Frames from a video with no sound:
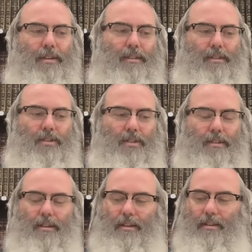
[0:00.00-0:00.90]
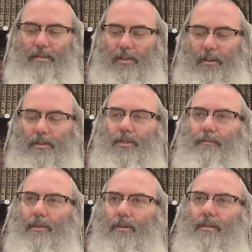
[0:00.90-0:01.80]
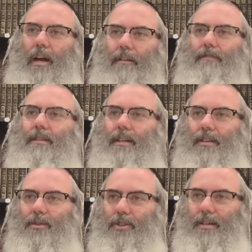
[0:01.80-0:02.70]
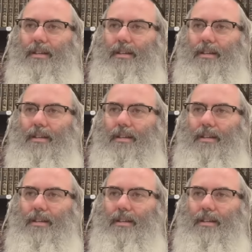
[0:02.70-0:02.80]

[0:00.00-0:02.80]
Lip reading: this, there's a concept called Gaiva de Kedusha,